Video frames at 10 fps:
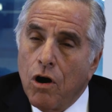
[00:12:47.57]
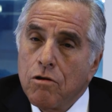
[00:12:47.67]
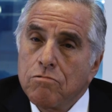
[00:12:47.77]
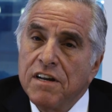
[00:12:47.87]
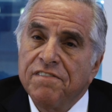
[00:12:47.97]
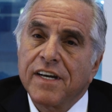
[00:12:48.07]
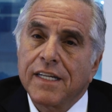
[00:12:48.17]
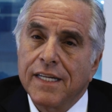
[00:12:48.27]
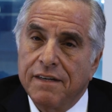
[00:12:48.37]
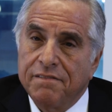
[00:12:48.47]

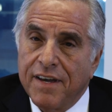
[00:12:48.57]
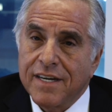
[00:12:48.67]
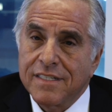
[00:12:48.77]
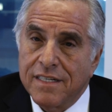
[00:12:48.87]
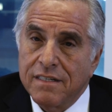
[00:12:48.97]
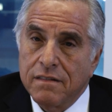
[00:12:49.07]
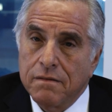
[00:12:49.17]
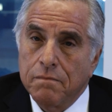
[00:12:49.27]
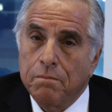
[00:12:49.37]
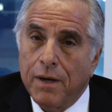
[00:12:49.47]
horrifically affected
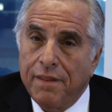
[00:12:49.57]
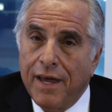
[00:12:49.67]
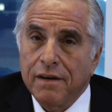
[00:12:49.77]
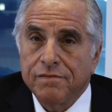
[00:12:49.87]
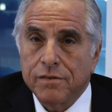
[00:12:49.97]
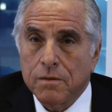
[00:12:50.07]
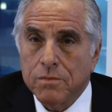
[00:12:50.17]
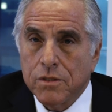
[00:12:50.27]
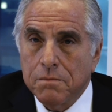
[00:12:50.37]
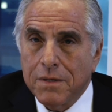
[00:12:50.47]
by that
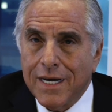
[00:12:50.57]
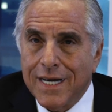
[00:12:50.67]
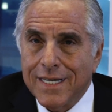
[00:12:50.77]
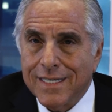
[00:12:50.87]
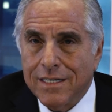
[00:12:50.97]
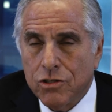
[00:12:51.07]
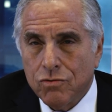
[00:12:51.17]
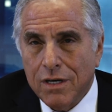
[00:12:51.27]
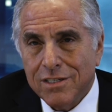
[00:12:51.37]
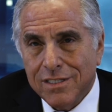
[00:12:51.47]
firm's demise. And
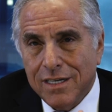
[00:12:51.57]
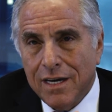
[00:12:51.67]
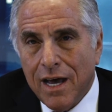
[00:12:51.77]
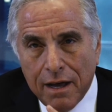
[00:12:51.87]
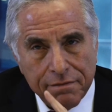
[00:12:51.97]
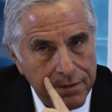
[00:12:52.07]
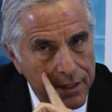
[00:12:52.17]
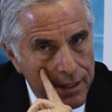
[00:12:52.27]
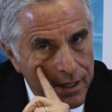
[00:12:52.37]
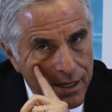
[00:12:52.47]
strangely enough,
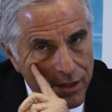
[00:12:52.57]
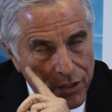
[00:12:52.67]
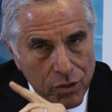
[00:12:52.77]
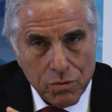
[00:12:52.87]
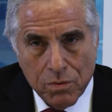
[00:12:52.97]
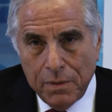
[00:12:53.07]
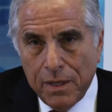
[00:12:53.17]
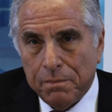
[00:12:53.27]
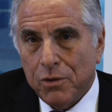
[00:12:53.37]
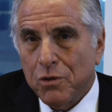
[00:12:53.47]
those were
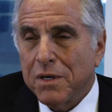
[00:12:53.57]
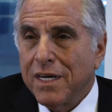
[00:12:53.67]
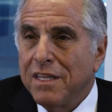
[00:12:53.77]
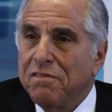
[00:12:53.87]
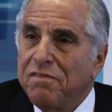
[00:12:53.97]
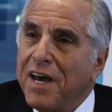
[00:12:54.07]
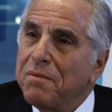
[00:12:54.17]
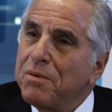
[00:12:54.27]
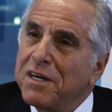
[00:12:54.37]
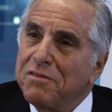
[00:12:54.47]
people who were in the
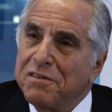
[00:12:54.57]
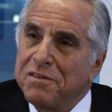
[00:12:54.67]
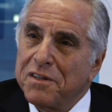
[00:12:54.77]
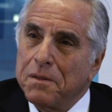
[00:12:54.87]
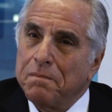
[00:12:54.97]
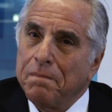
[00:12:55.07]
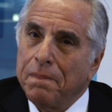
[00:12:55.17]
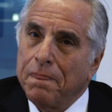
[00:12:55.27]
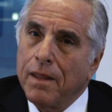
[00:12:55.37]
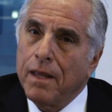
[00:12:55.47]
fabric of the firm
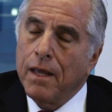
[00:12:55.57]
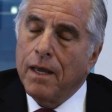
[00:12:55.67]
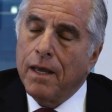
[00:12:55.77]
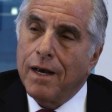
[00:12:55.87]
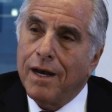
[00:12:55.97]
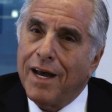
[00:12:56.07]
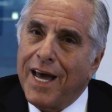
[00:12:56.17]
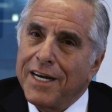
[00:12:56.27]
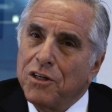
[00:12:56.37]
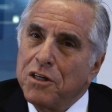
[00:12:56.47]

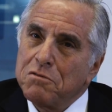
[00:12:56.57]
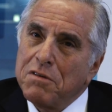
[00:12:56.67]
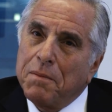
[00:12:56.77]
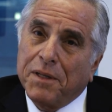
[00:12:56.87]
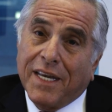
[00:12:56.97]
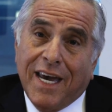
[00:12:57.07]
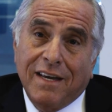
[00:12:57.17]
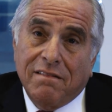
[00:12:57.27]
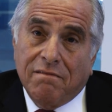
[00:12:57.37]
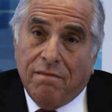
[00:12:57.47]
and couldn't
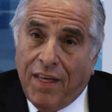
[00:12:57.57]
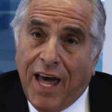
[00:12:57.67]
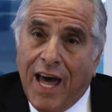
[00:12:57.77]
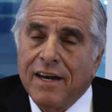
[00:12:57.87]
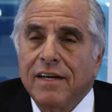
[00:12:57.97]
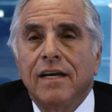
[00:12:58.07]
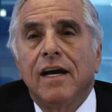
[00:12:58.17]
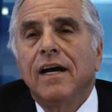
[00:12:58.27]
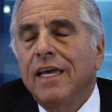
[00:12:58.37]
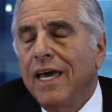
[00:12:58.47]
replicate that
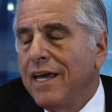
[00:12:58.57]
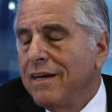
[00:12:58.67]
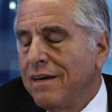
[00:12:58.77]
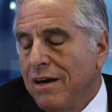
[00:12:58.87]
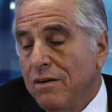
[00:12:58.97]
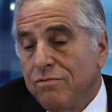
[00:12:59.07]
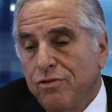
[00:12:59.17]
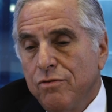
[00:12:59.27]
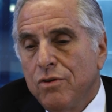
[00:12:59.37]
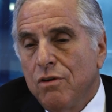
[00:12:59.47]
again
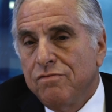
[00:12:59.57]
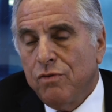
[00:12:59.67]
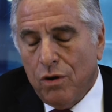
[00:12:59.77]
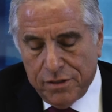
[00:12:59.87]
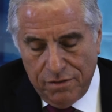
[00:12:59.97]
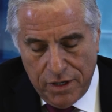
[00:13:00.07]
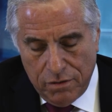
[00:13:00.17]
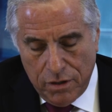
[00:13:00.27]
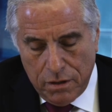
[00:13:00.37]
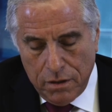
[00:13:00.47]
through no fault of
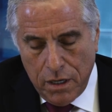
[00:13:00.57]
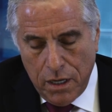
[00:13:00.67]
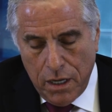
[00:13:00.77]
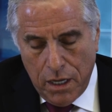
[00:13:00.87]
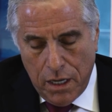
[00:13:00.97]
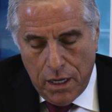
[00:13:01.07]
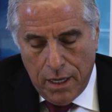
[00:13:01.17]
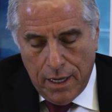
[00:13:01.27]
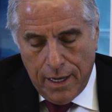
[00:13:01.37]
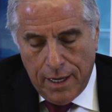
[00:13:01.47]
their
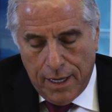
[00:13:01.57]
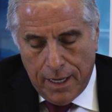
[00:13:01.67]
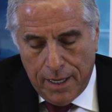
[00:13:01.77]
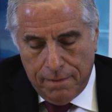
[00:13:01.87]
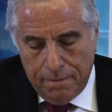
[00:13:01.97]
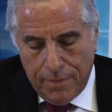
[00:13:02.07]
own.